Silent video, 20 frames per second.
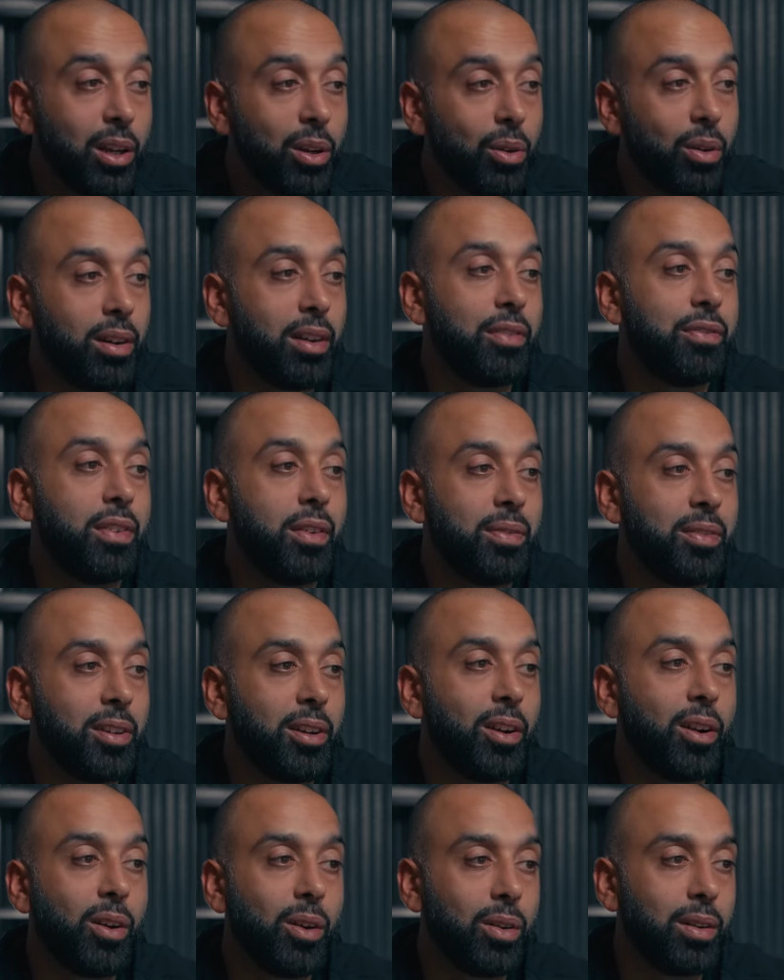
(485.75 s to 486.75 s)
Or a
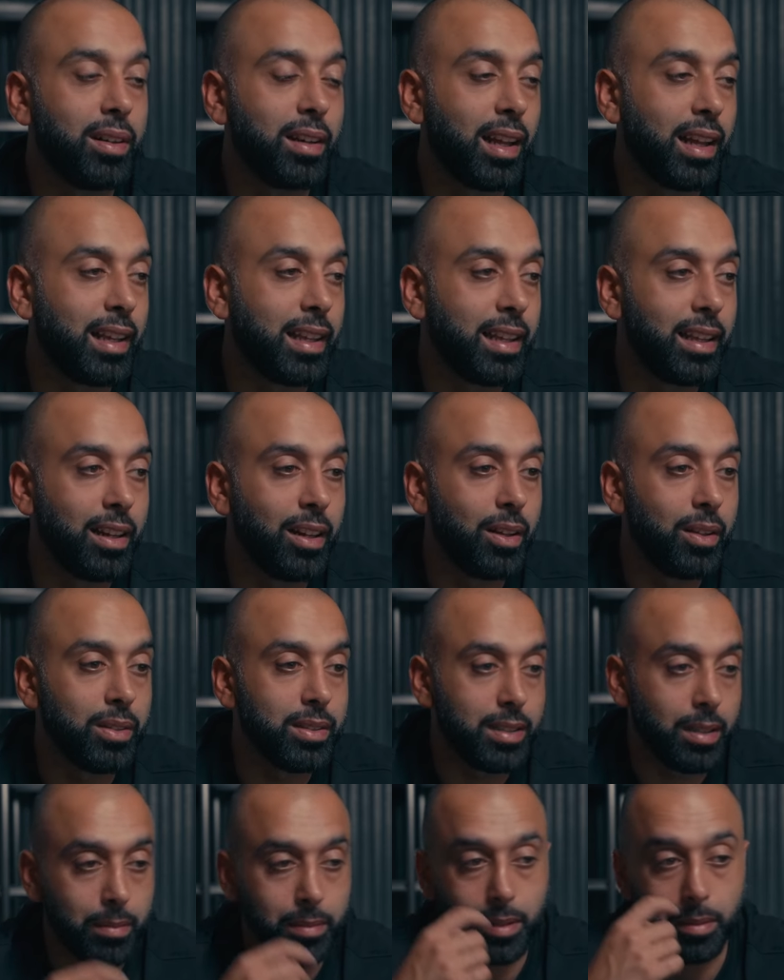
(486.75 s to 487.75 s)
50-year-old,
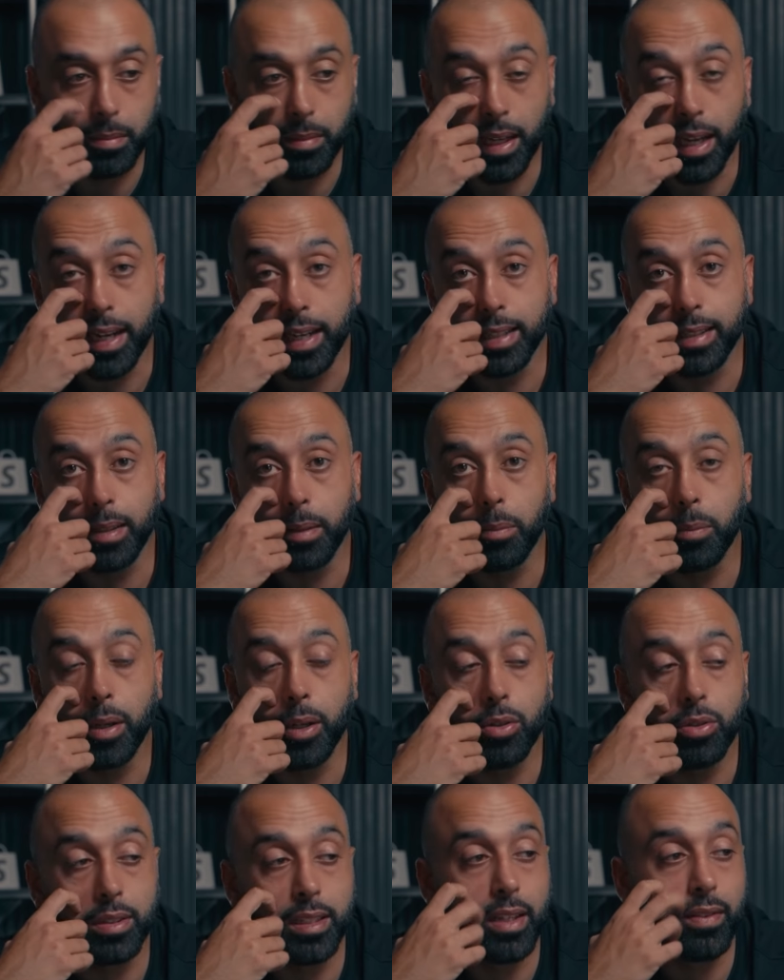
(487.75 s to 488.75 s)
some lady somewhere
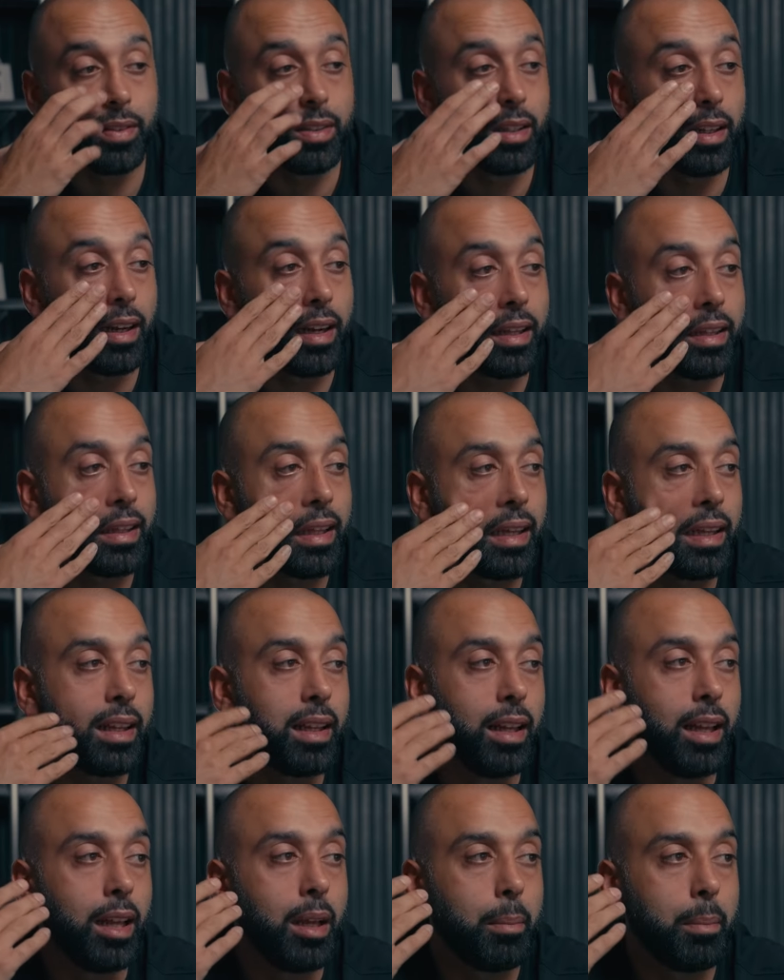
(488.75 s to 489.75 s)
who's never done anything.
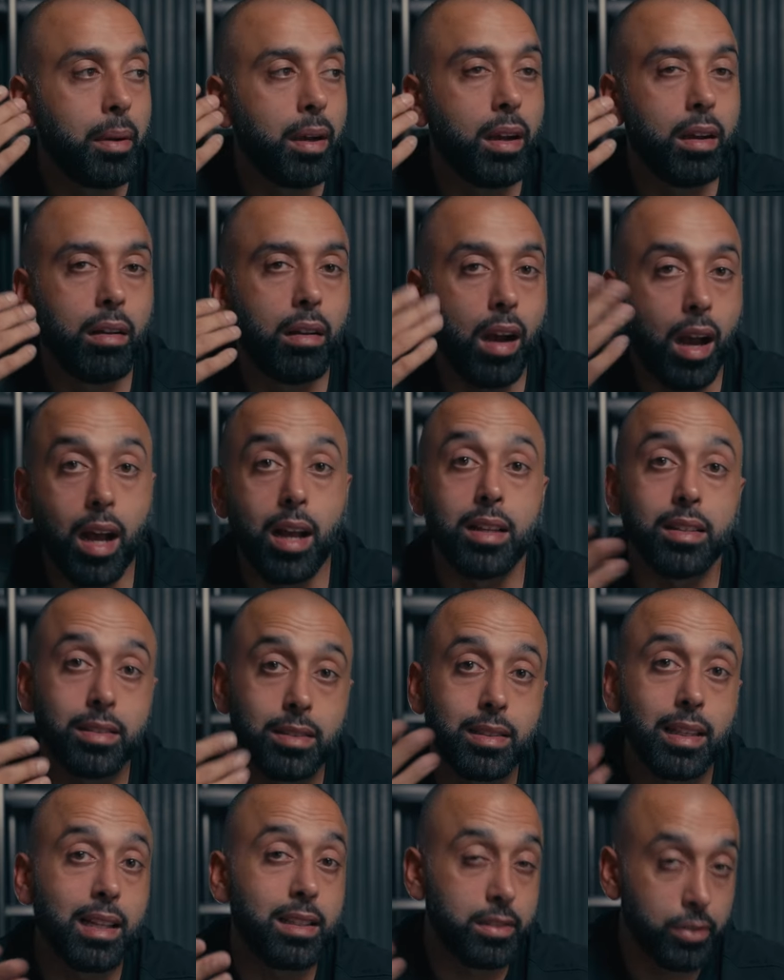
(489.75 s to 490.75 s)
But
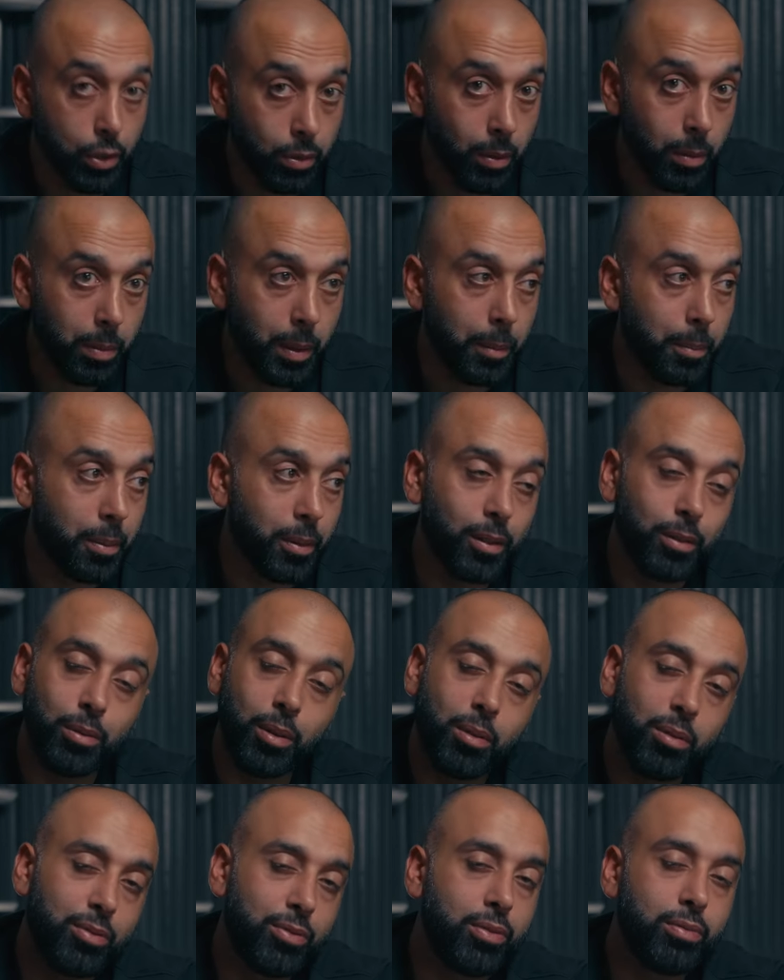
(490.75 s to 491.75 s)
us as normal people,
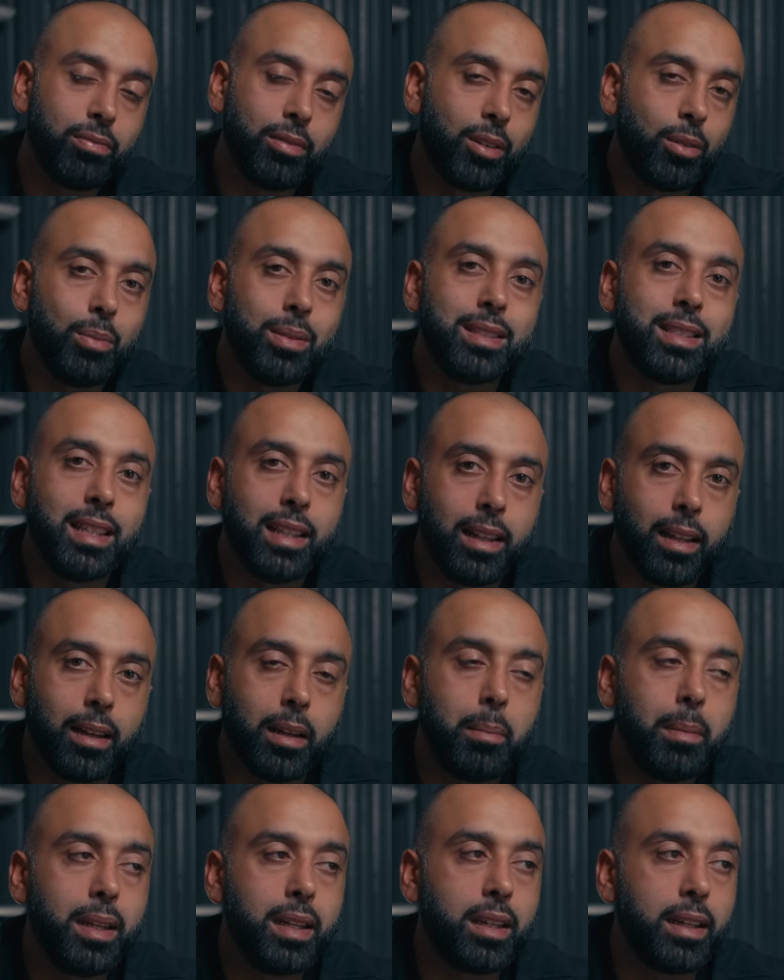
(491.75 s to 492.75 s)
we see that
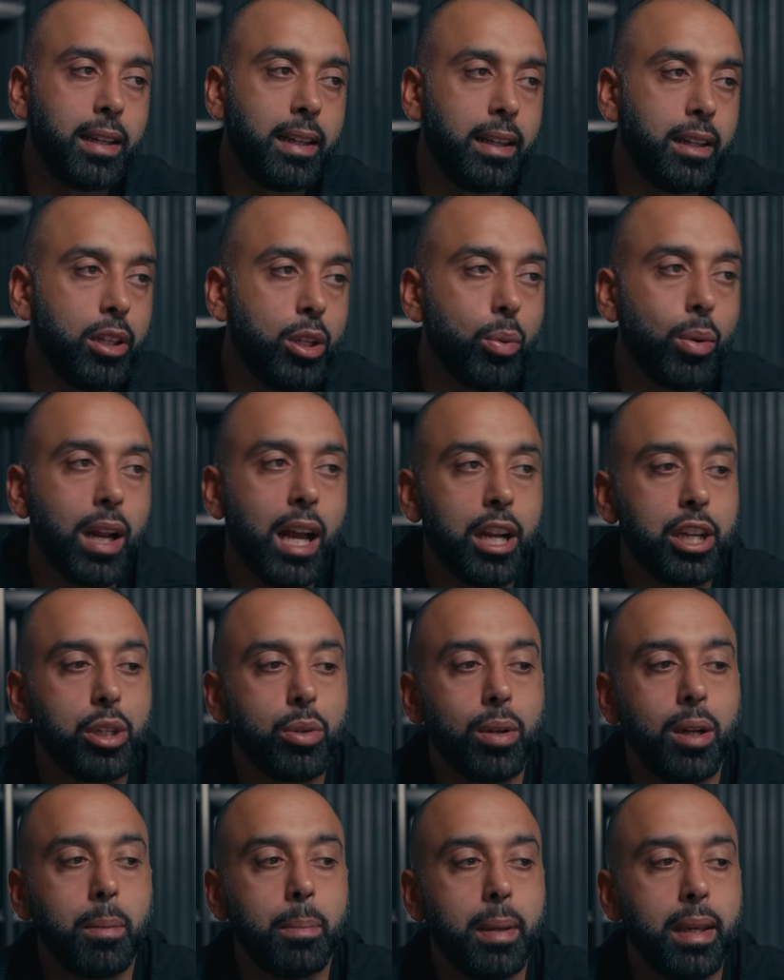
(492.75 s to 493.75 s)
immediately. You actually
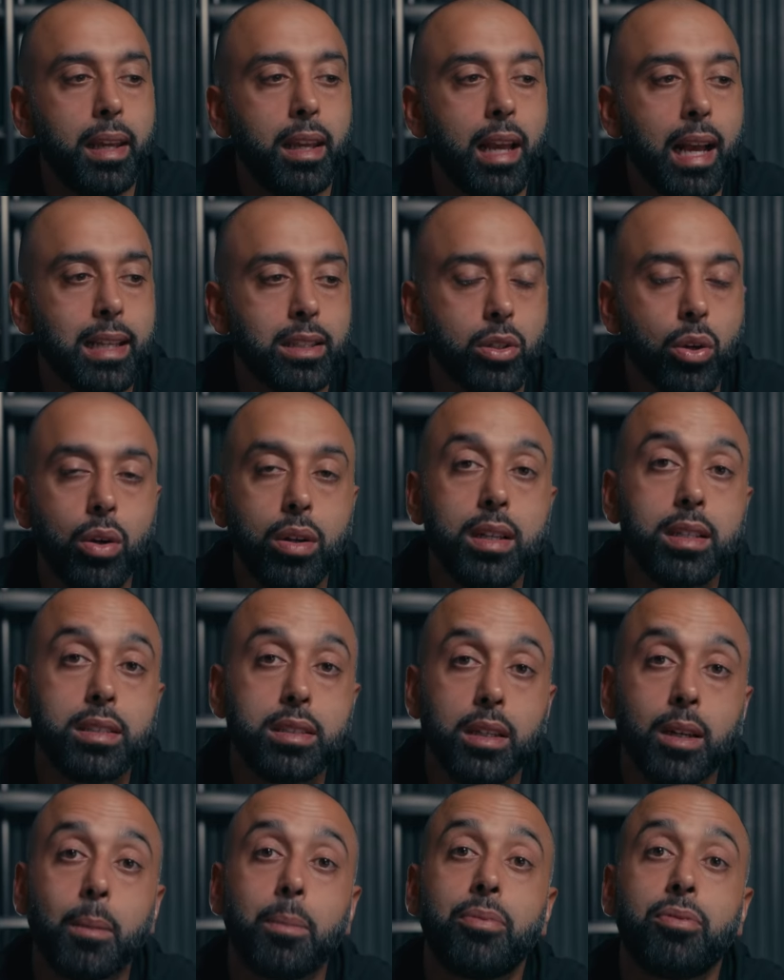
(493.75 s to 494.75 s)
want to be as honest
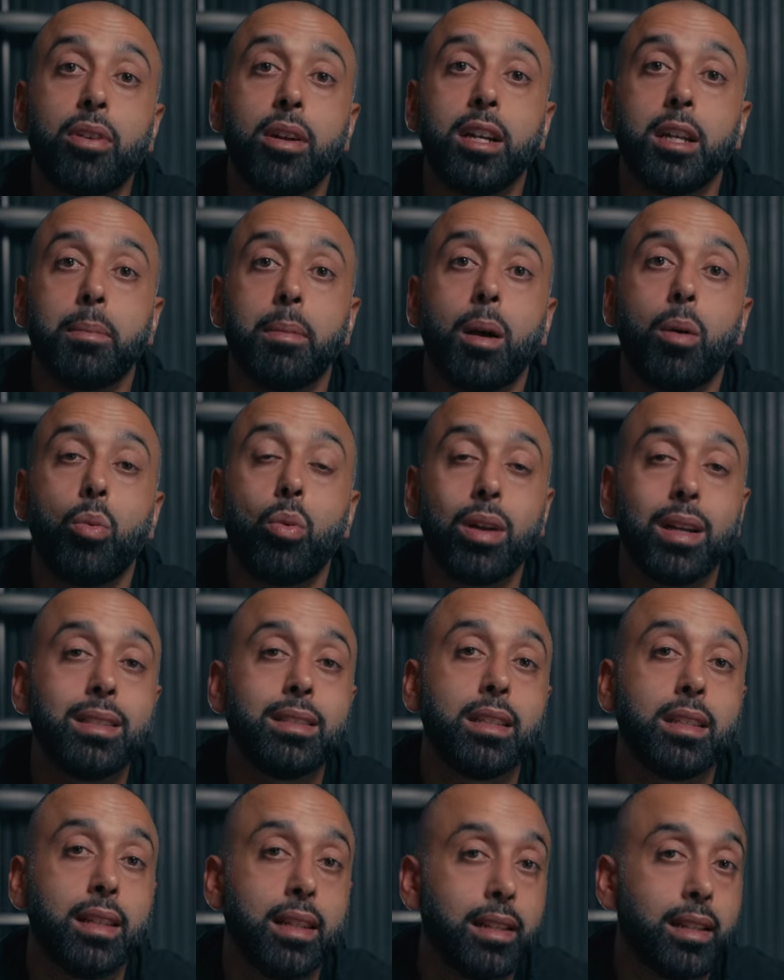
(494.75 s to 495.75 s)
and upfront about what is
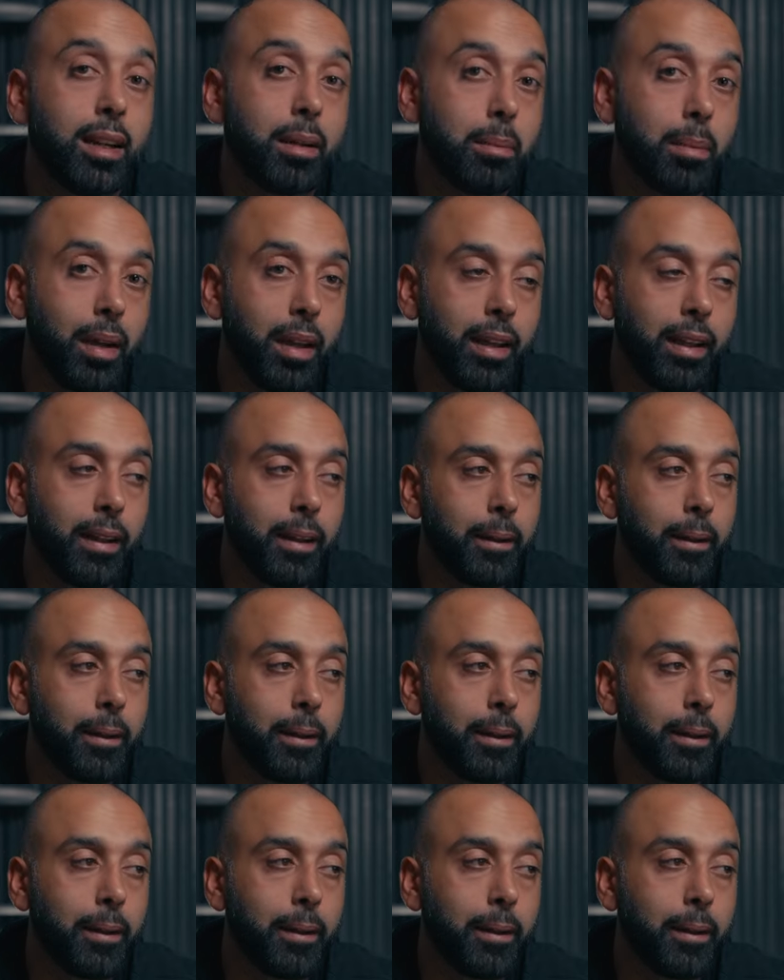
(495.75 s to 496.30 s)
the thing that I'm buying